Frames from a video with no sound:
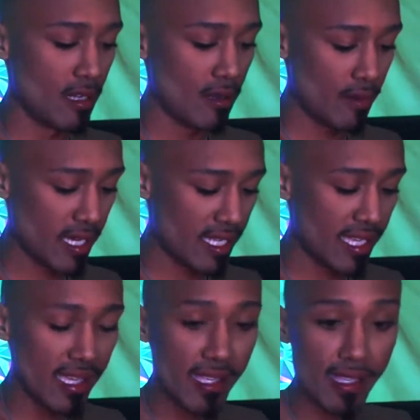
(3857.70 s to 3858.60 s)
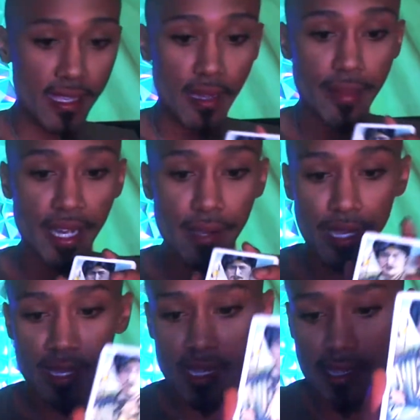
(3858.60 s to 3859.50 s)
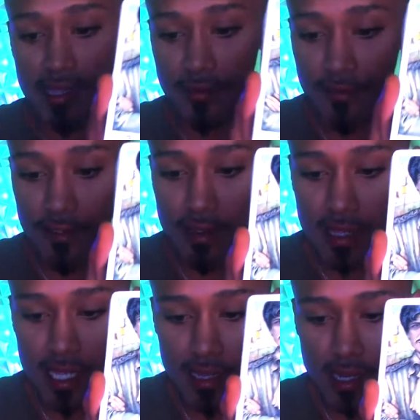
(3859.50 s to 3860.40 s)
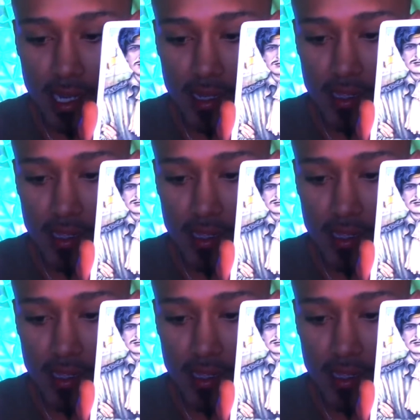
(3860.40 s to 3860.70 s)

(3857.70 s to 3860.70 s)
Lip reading: What he says about you to his friends, you got